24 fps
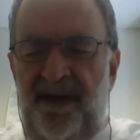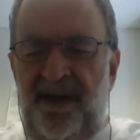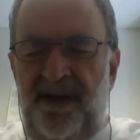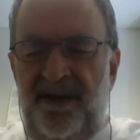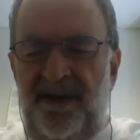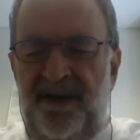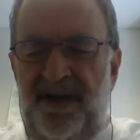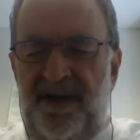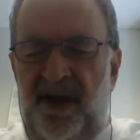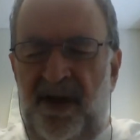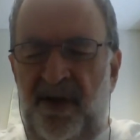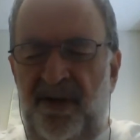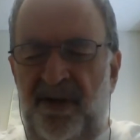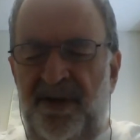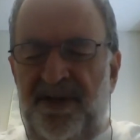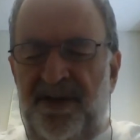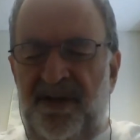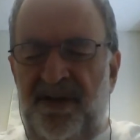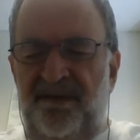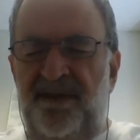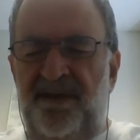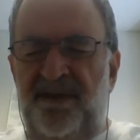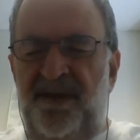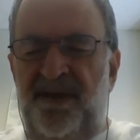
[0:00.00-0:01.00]
the dose
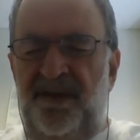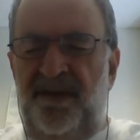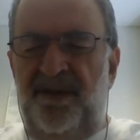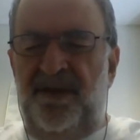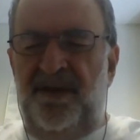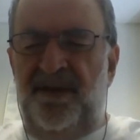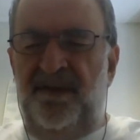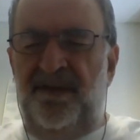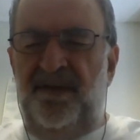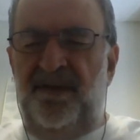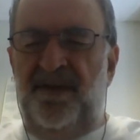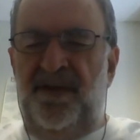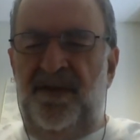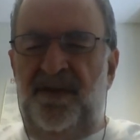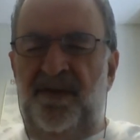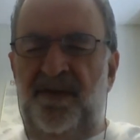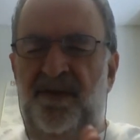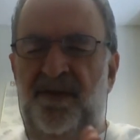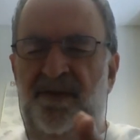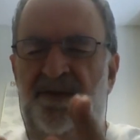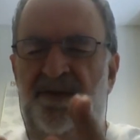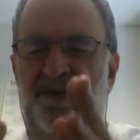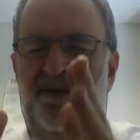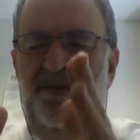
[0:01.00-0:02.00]
of
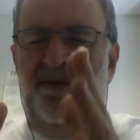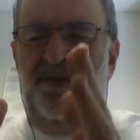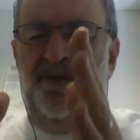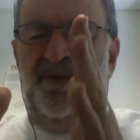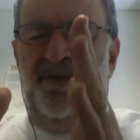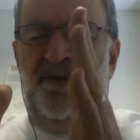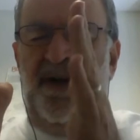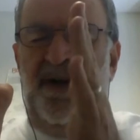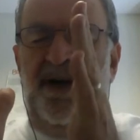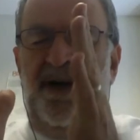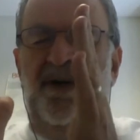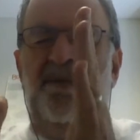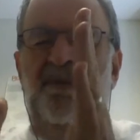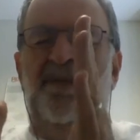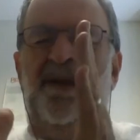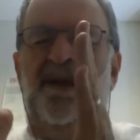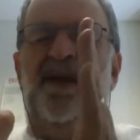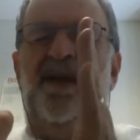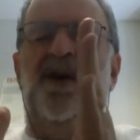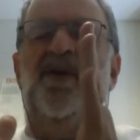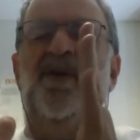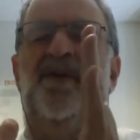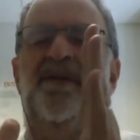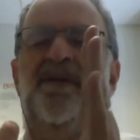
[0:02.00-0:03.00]
222 well
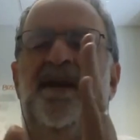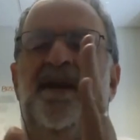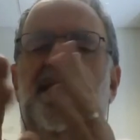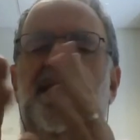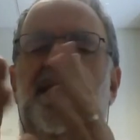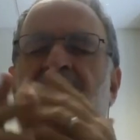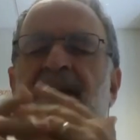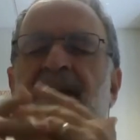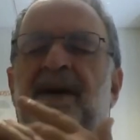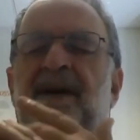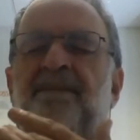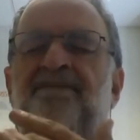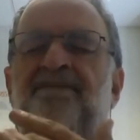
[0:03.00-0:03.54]
below the